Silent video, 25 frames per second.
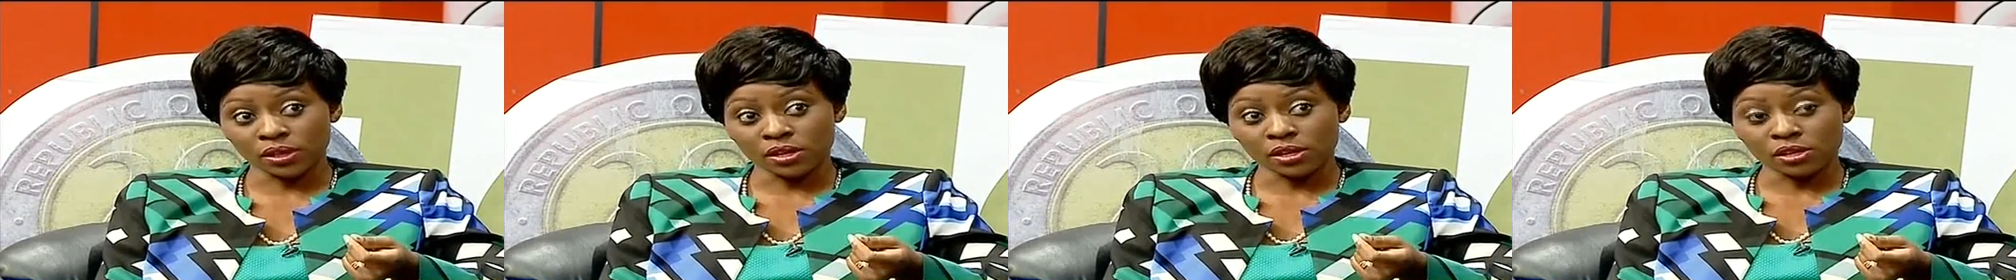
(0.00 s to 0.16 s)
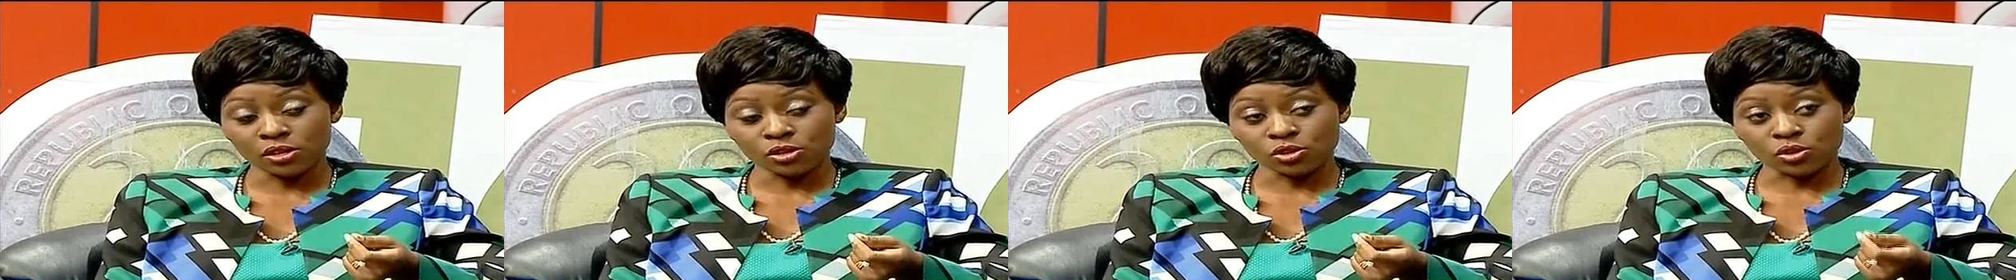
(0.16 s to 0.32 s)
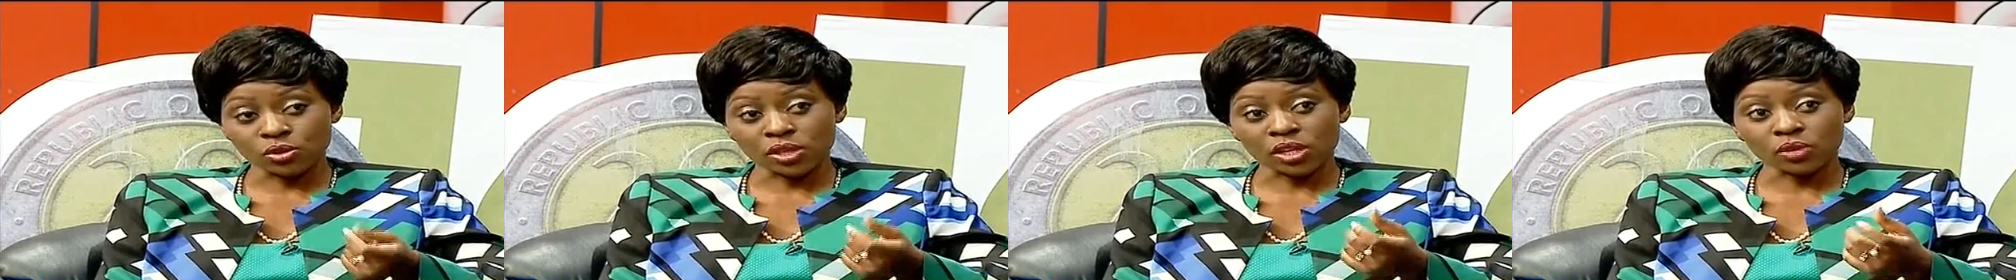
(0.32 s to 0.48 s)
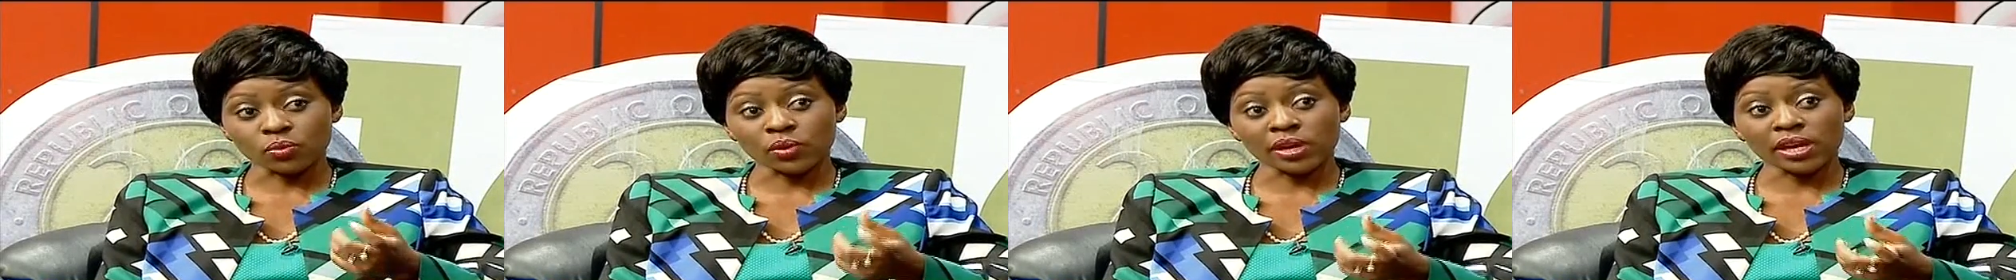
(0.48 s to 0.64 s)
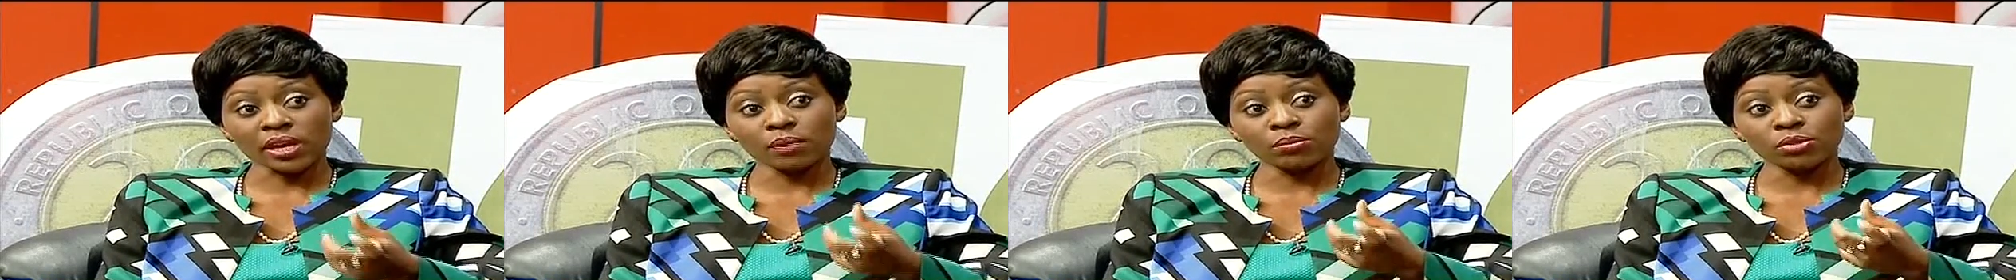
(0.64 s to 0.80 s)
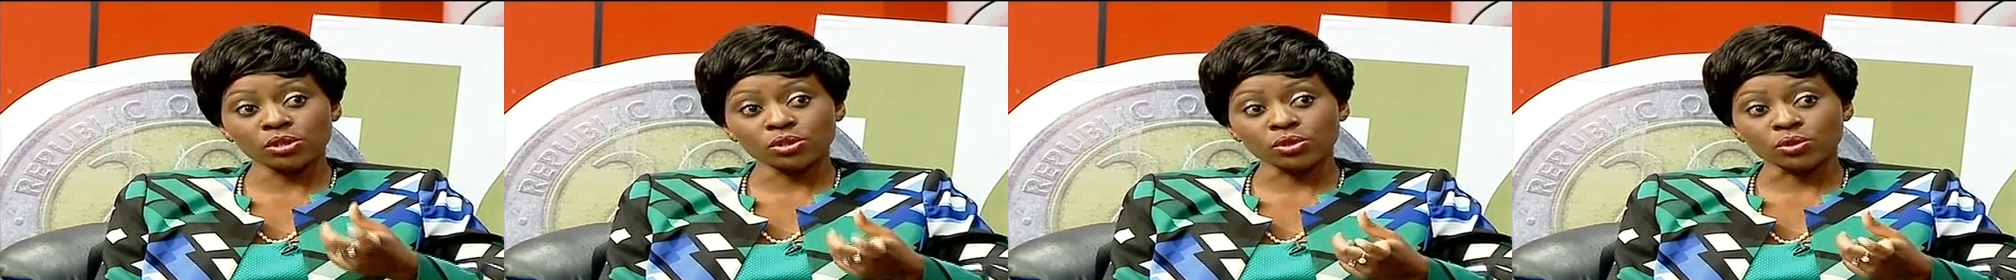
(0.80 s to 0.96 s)
so that we're
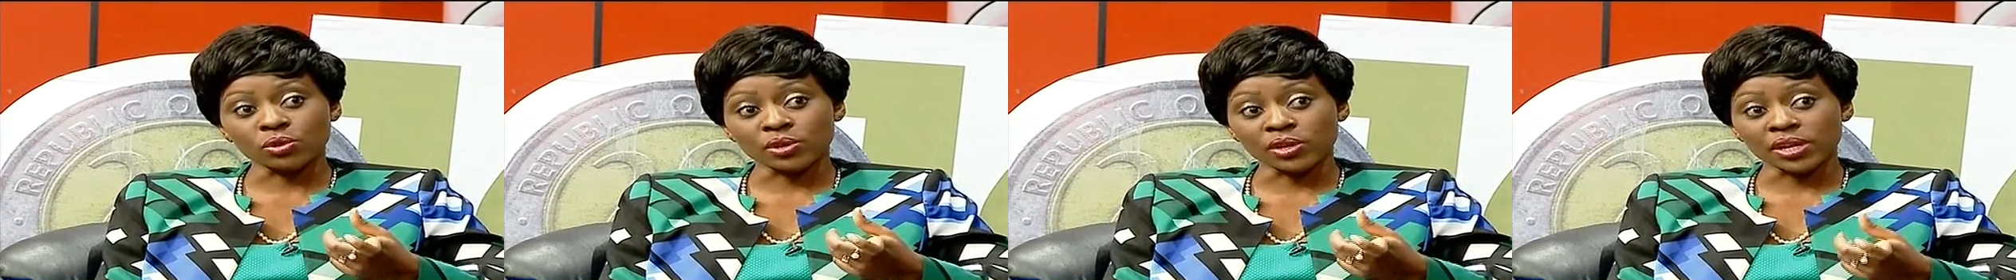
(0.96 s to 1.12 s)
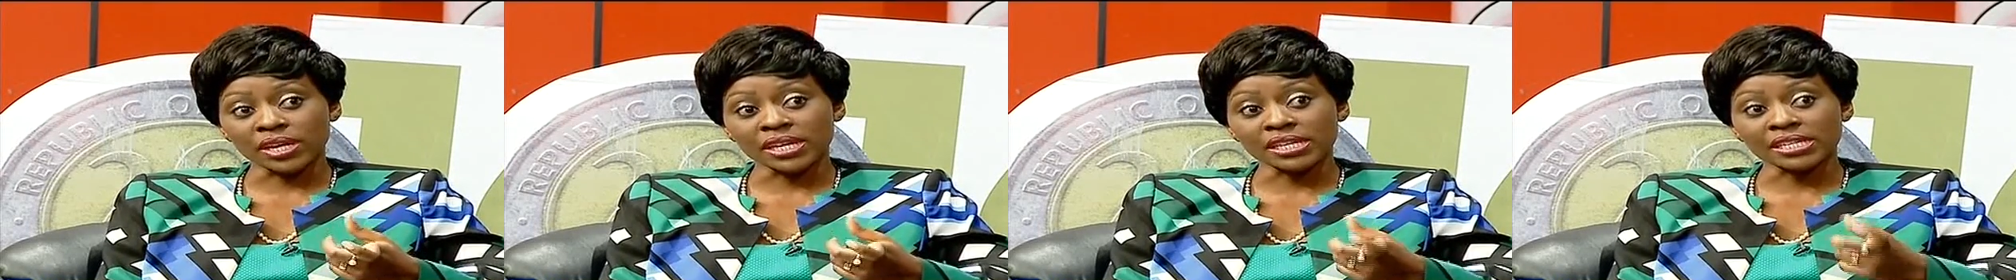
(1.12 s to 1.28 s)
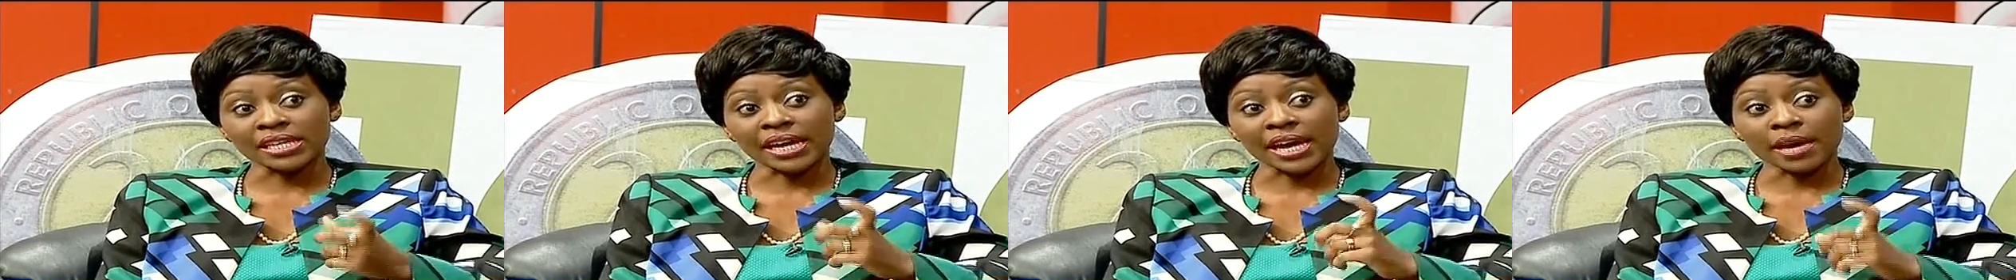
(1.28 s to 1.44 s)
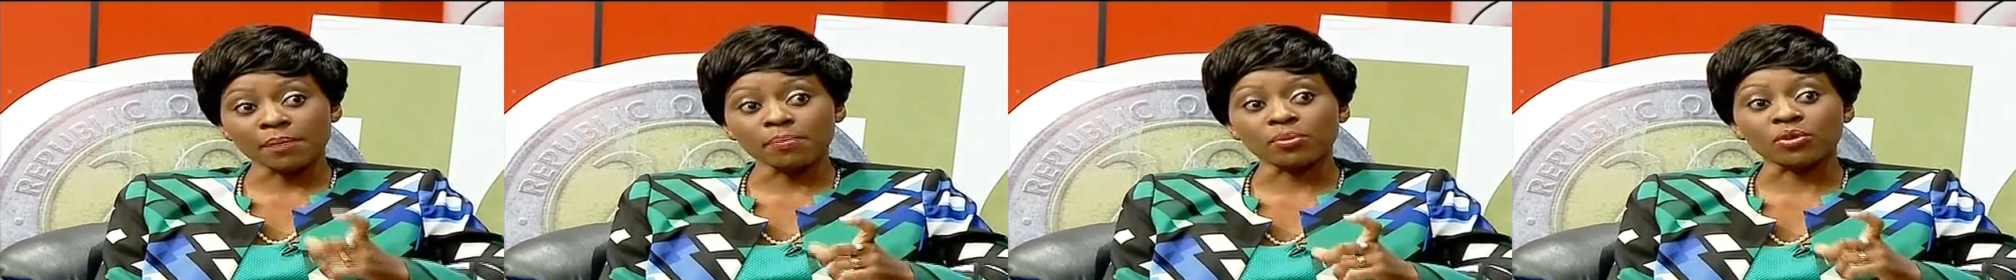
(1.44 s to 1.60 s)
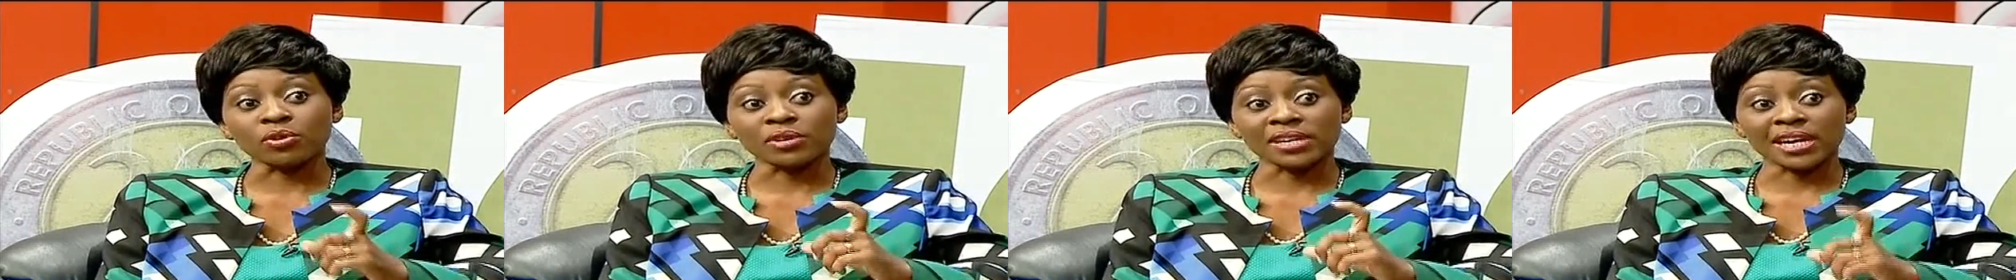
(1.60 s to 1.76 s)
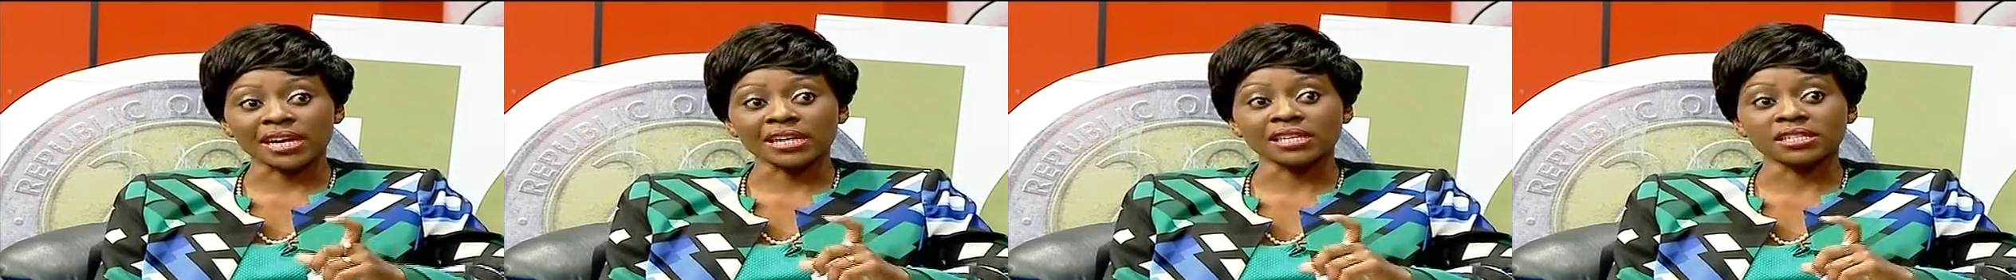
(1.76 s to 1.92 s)
able to create high
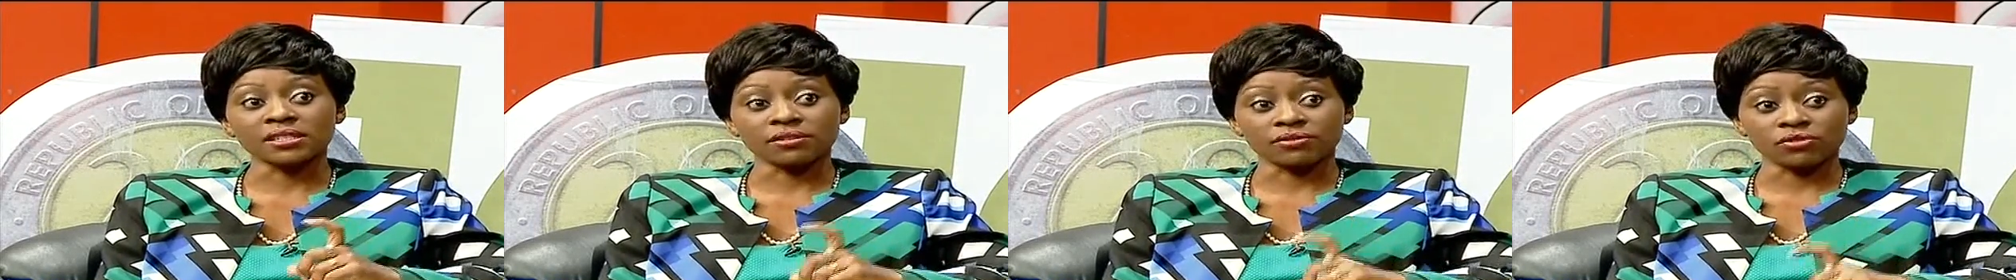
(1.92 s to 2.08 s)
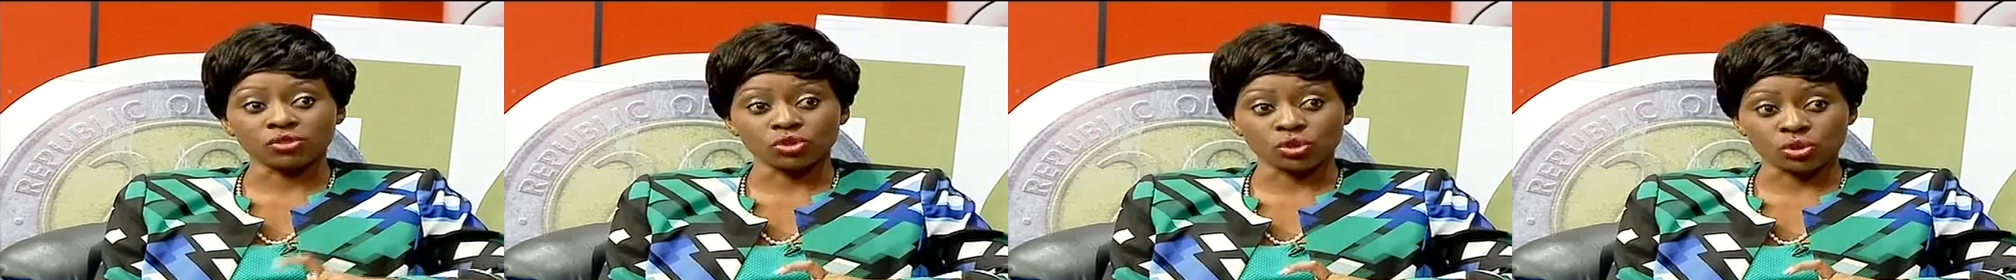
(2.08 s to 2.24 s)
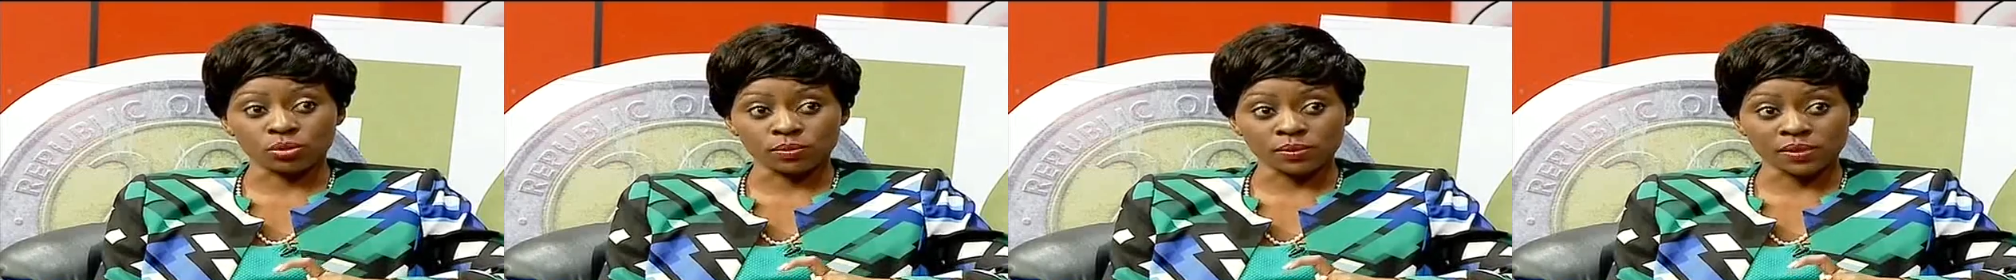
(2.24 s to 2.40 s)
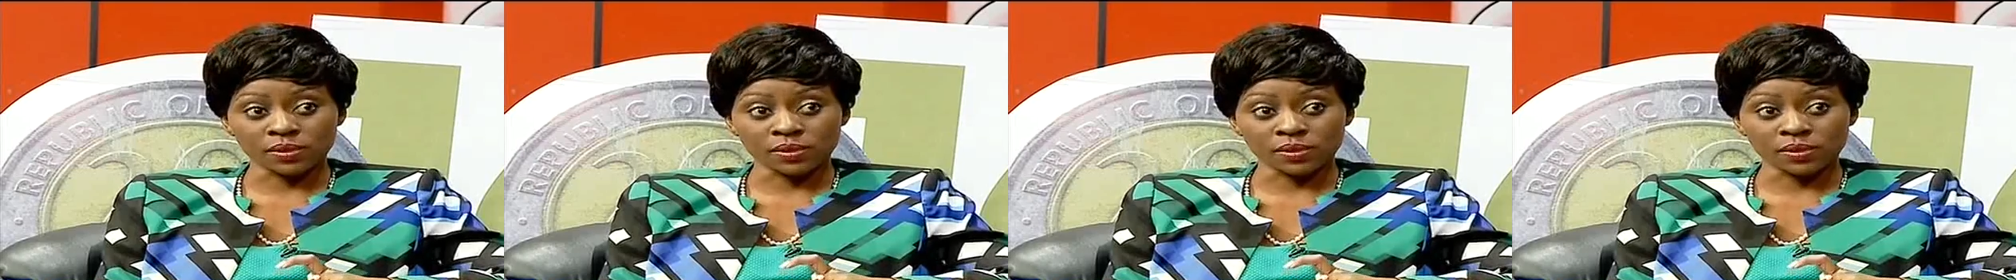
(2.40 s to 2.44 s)
productive jobs.